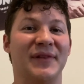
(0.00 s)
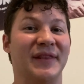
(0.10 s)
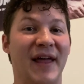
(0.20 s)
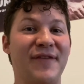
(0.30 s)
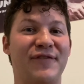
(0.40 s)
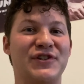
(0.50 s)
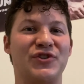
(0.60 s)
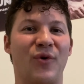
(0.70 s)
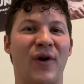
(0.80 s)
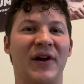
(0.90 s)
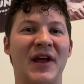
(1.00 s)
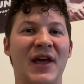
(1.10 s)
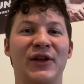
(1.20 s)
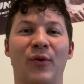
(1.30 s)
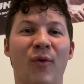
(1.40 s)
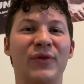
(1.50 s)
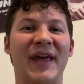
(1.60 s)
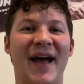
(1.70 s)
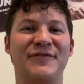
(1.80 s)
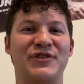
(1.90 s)
Life is short. You only
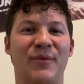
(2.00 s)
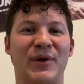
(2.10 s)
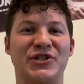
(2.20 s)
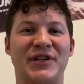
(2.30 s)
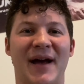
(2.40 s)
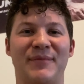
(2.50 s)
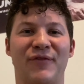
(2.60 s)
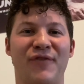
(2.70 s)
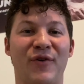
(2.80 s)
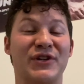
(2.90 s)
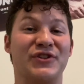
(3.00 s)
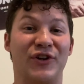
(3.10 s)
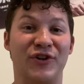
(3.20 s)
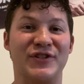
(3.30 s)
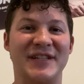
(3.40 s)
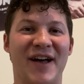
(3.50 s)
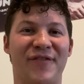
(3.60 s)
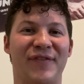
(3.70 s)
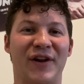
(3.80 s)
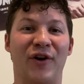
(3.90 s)
have so much time to focus on
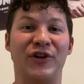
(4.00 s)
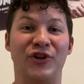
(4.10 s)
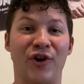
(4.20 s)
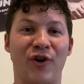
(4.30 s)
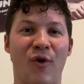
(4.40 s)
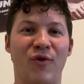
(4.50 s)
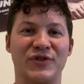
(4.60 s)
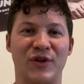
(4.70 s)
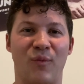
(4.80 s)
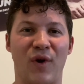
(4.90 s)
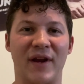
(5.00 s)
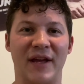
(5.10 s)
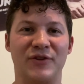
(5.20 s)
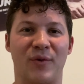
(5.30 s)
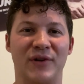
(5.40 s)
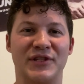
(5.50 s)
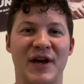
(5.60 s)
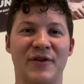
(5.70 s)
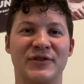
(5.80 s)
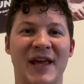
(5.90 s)
yourself and on your goals and working towards
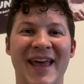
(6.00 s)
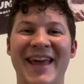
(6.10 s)
those.